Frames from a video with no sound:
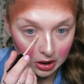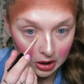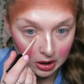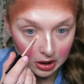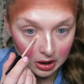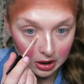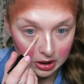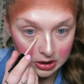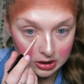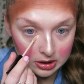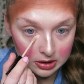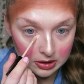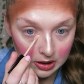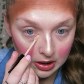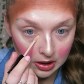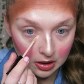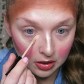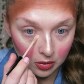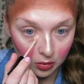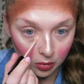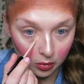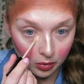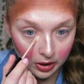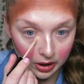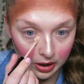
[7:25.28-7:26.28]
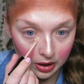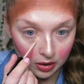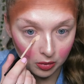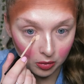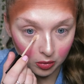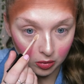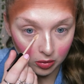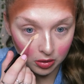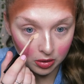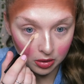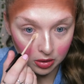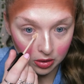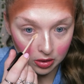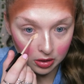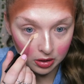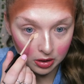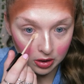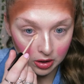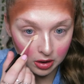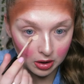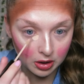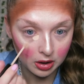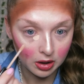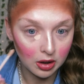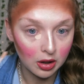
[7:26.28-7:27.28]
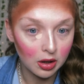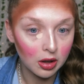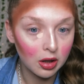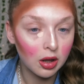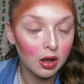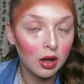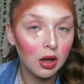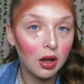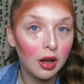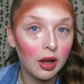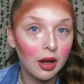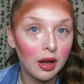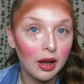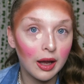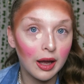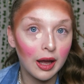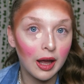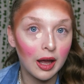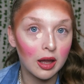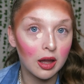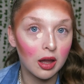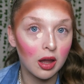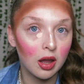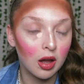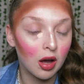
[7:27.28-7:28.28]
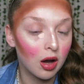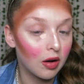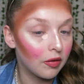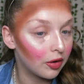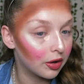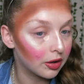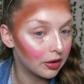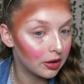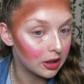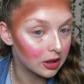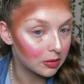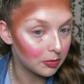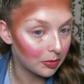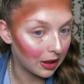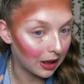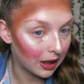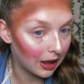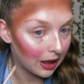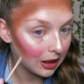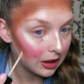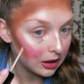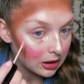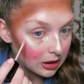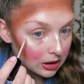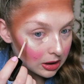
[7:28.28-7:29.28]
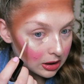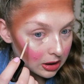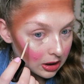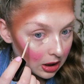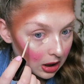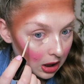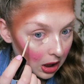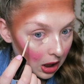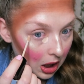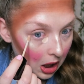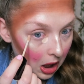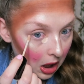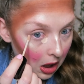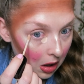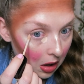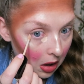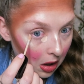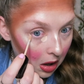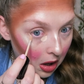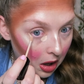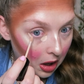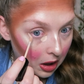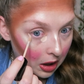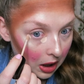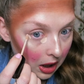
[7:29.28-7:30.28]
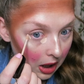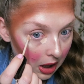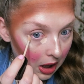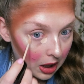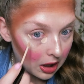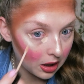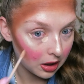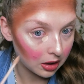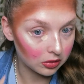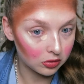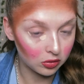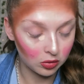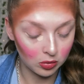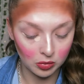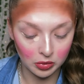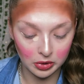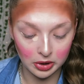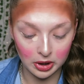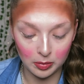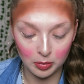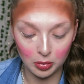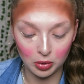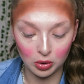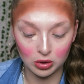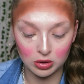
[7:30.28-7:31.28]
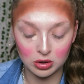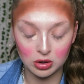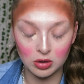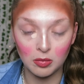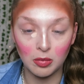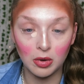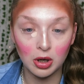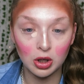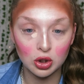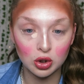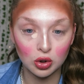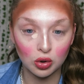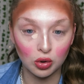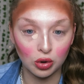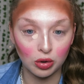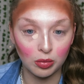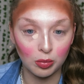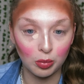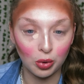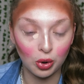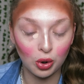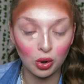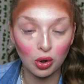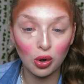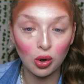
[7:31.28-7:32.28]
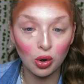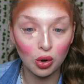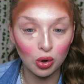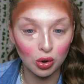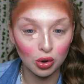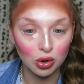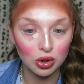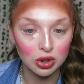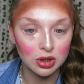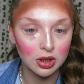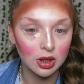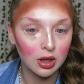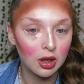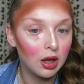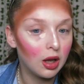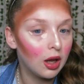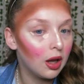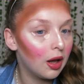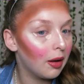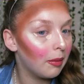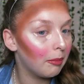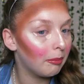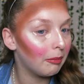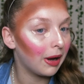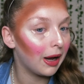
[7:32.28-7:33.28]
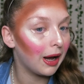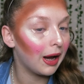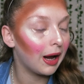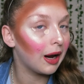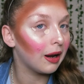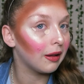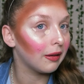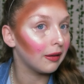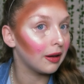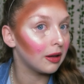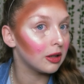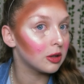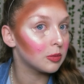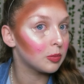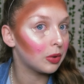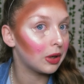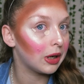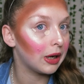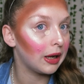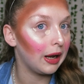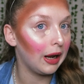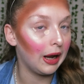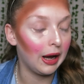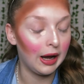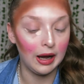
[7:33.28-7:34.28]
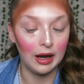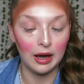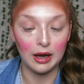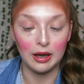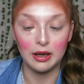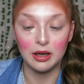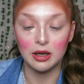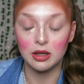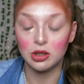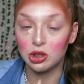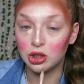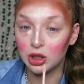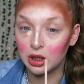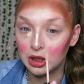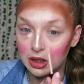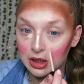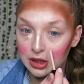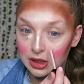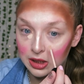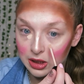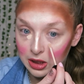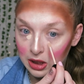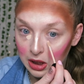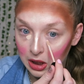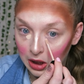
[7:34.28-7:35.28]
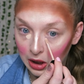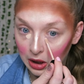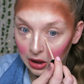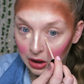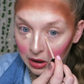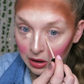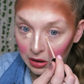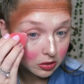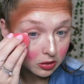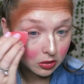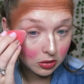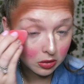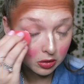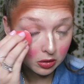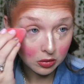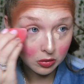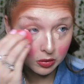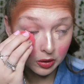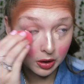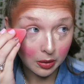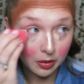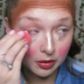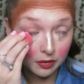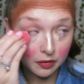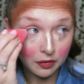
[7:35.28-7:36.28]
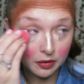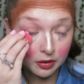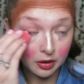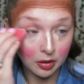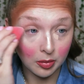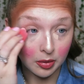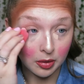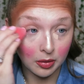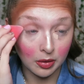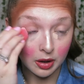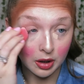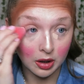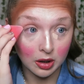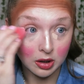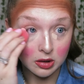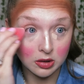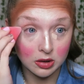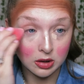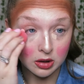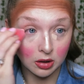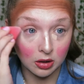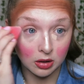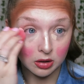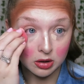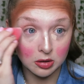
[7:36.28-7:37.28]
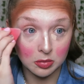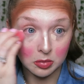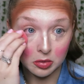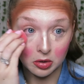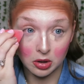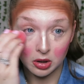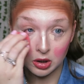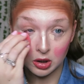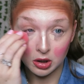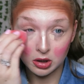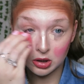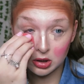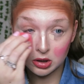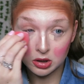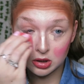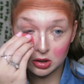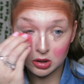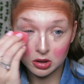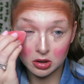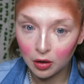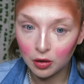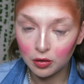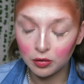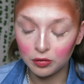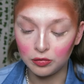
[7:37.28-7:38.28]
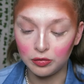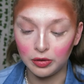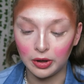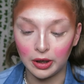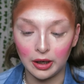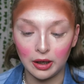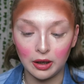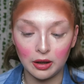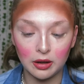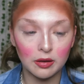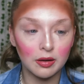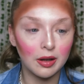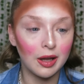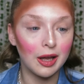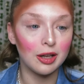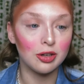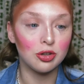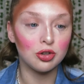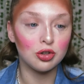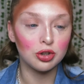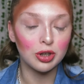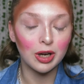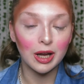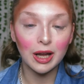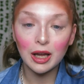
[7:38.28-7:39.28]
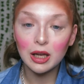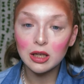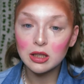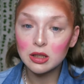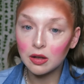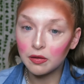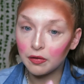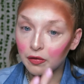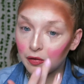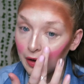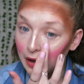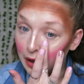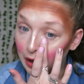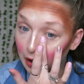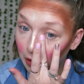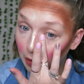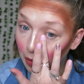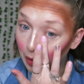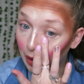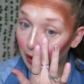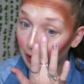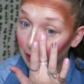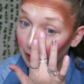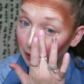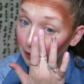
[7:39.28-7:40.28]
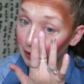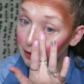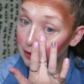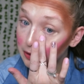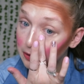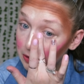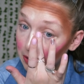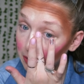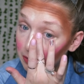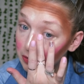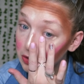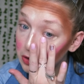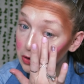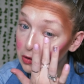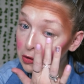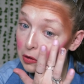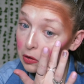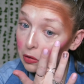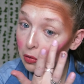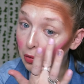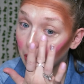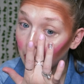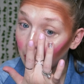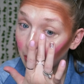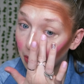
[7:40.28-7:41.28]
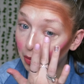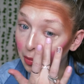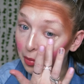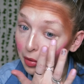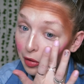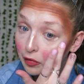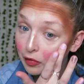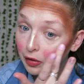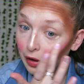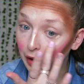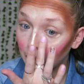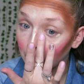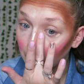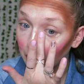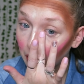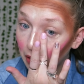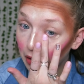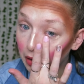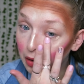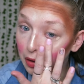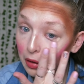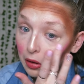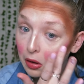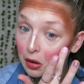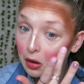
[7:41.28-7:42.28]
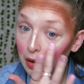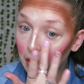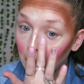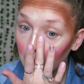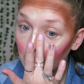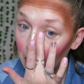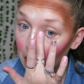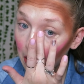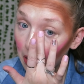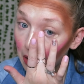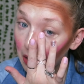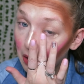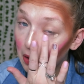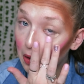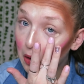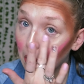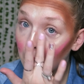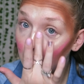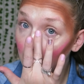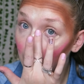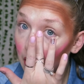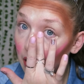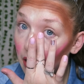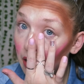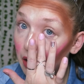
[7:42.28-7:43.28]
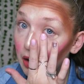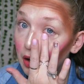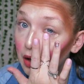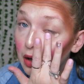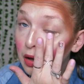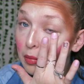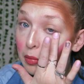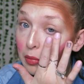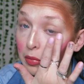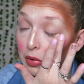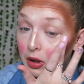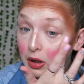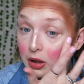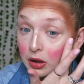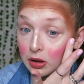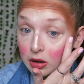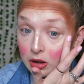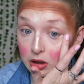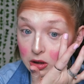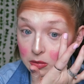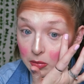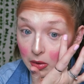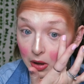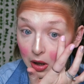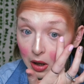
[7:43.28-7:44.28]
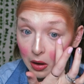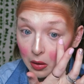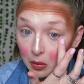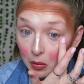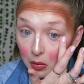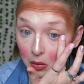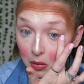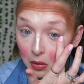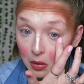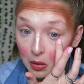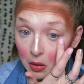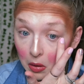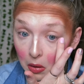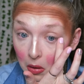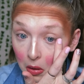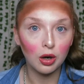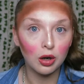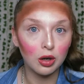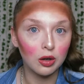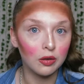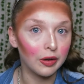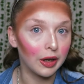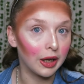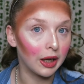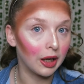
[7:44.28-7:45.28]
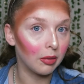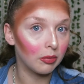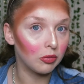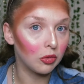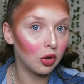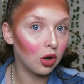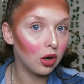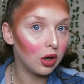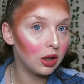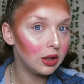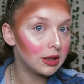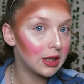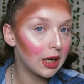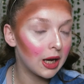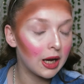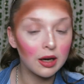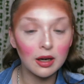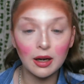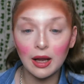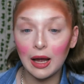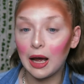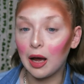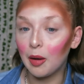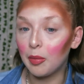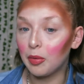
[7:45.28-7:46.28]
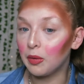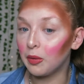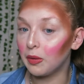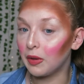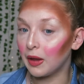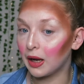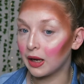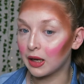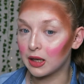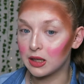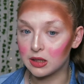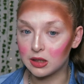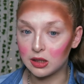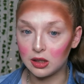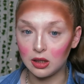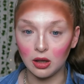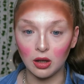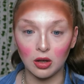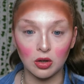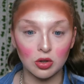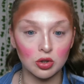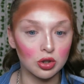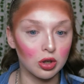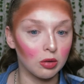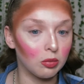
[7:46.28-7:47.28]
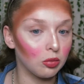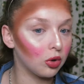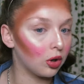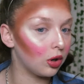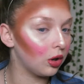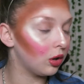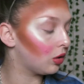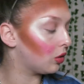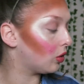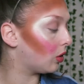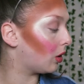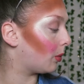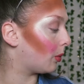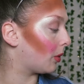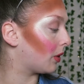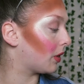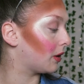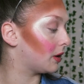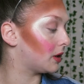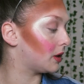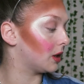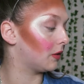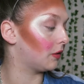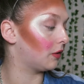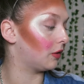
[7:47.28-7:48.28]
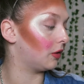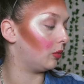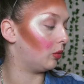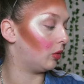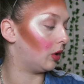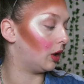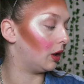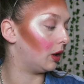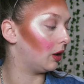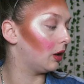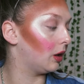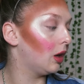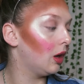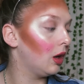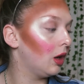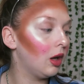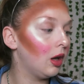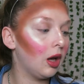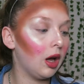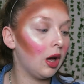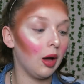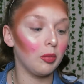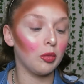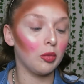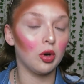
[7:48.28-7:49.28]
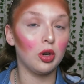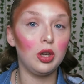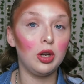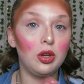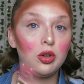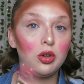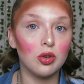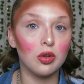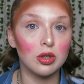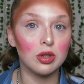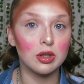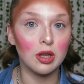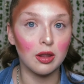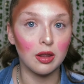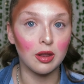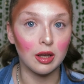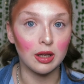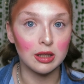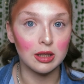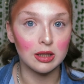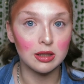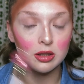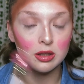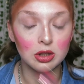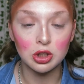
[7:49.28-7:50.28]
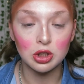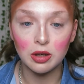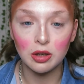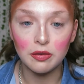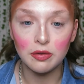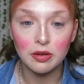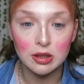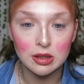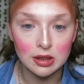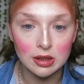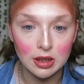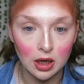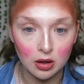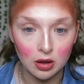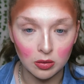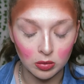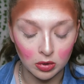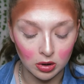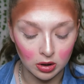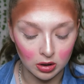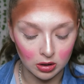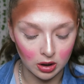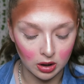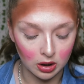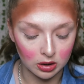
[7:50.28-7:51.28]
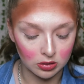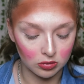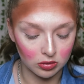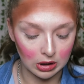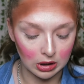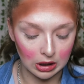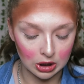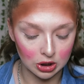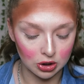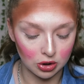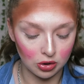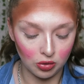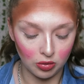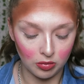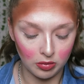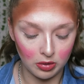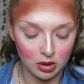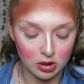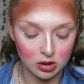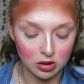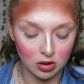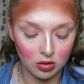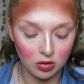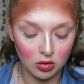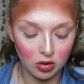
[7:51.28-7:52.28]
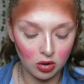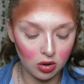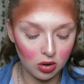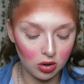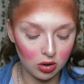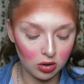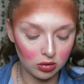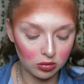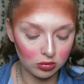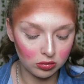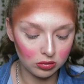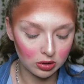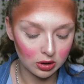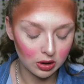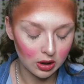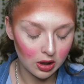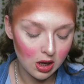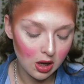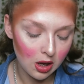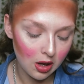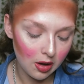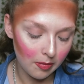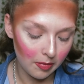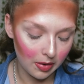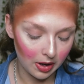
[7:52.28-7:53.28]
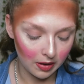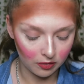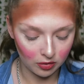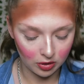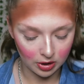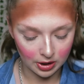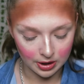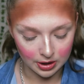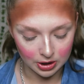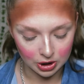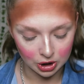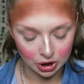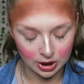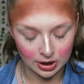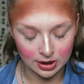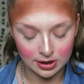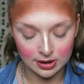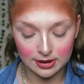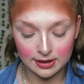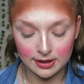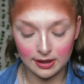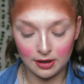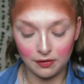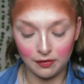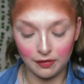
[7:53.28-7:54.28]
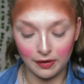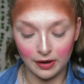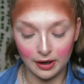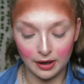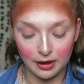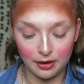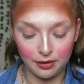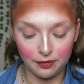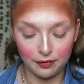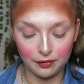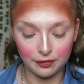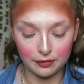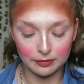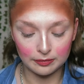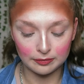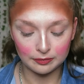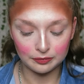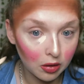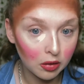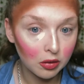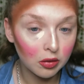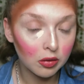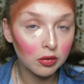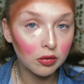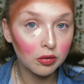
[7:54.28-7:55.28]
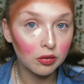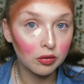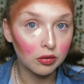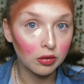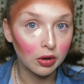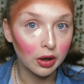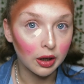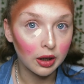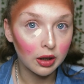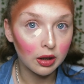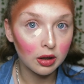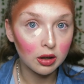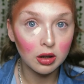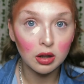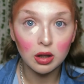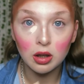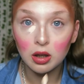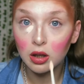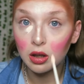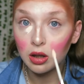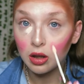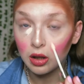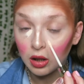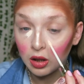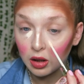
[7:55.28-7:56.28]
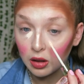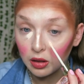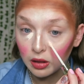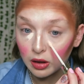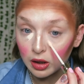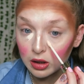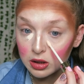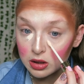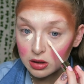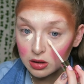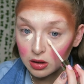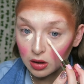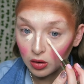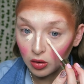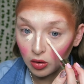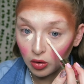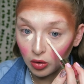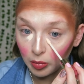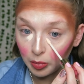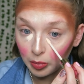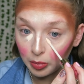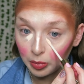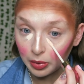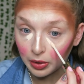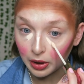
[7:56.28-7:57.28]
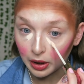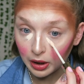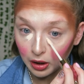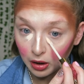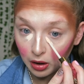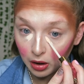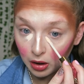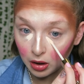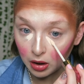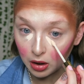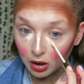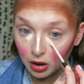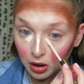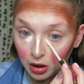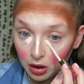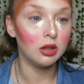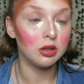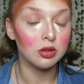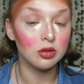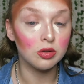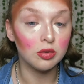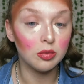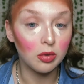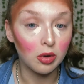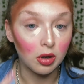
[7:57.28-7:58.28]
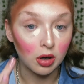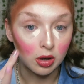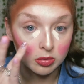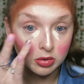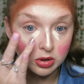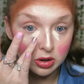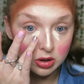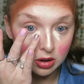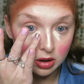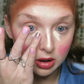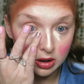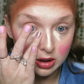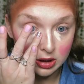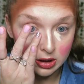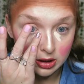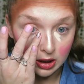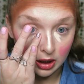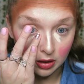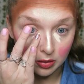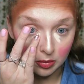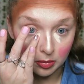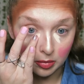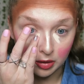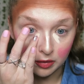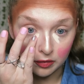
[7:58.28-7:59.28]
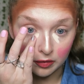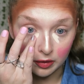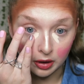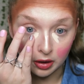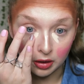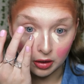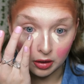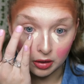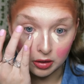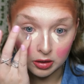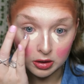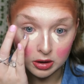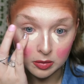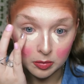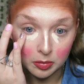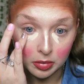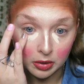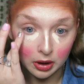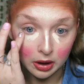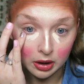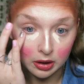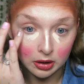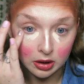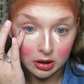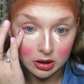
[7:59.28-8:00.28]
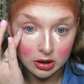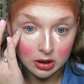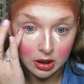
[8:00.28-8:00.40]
and see how well it can cover these bags. Again, I don't want to put too much on because my highlight is pretty high, as you can see. I do not know how to feel about that concealer, to be honest. Right, it dries very quickly, so I'm just going to go in with my finger and blend this bit out. Right, I'm not entirely happy with that concealer, so I'm going to go in with a different one. I'm going to use this Jeffree Star one. I don't actually know what these are called, but I've got it in the shade C5. Right, this is a lot brighter. Do you know what? I'm just going to stick with my finger to blend this